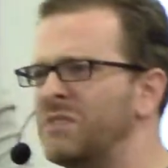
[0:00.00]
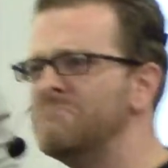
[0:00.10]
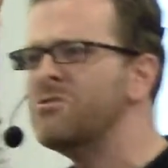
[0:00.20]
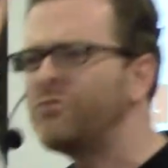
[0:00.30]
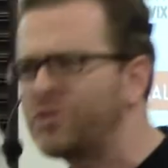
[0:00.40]
the
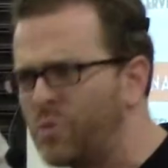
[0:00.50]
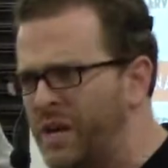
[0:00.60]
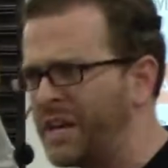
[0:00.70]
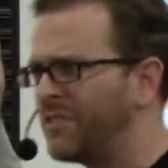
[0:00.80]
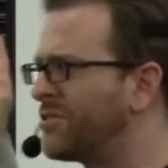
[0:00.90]
mood
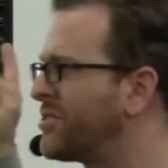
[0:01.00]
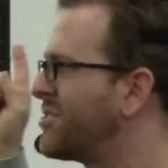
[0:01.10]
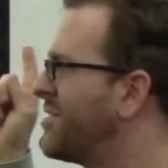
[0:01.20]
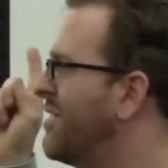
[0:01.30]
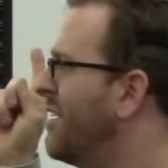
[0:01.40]

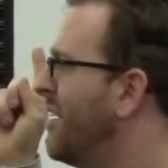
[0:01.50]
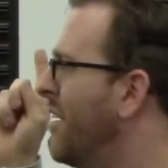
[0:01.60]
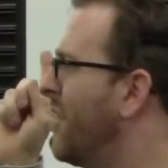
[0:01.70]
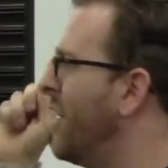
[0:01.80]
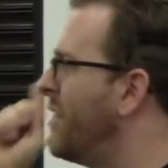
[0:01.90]
swings,
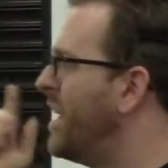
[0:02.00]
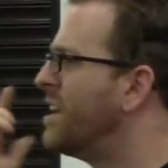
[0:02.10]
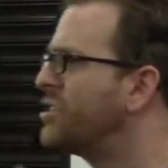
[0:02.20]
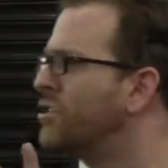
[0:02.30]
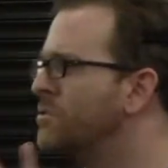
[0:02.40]
the
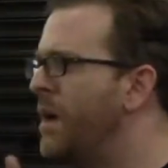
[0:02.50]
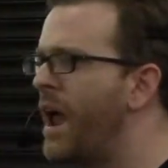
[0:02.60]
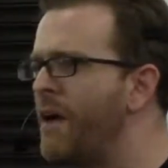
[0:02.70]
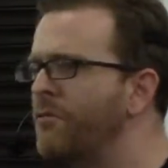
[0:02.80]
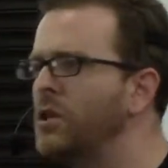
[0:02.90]
issues
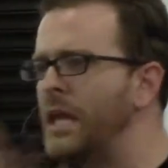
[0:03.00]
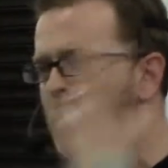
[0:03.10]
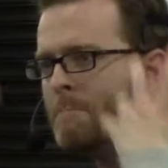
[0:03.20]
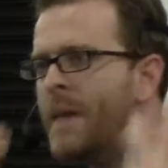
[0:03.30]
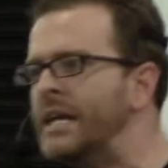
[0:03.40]
behaviorally
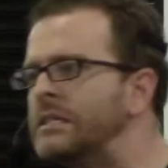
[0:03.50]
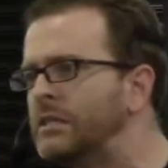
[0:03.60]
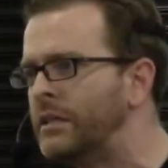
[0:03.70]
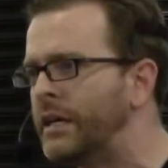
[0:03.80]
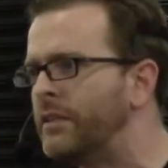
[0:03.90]
and
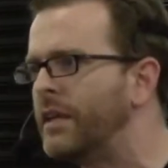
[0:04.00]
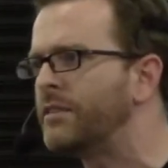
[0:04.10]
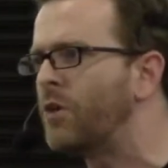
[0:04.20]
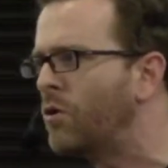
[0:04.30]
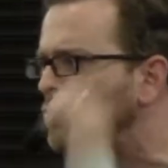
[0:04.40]
mentally, that
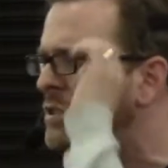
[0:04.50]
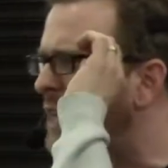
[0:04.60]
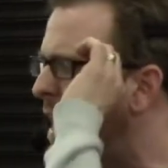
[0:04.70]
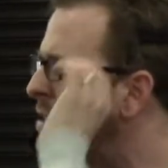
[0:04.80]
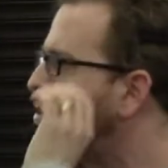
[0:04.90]
those
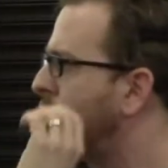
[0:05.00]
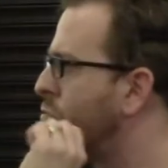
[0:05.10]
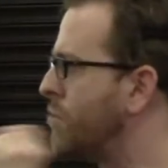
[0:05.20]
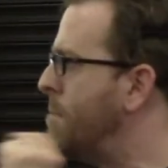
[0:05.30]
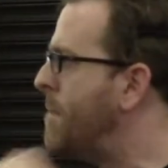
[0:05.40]
tend to
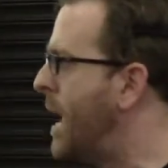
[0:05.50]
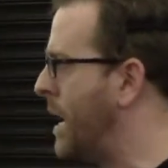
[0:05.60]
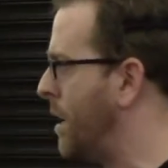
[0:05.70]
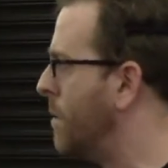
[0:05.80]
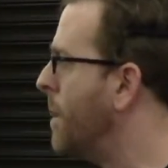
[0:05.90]

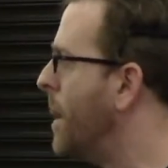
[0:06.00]
remain.